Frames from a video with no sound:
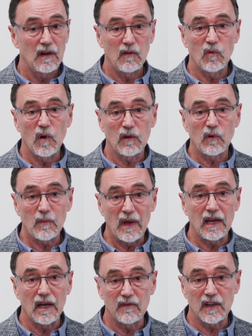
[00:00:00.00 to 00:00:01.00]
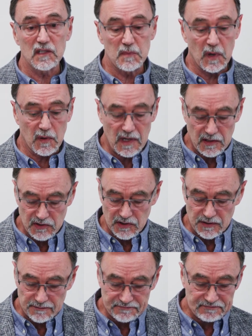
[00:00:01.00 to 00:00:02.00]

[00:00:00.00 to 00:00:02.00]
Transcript: of what we may have experienced.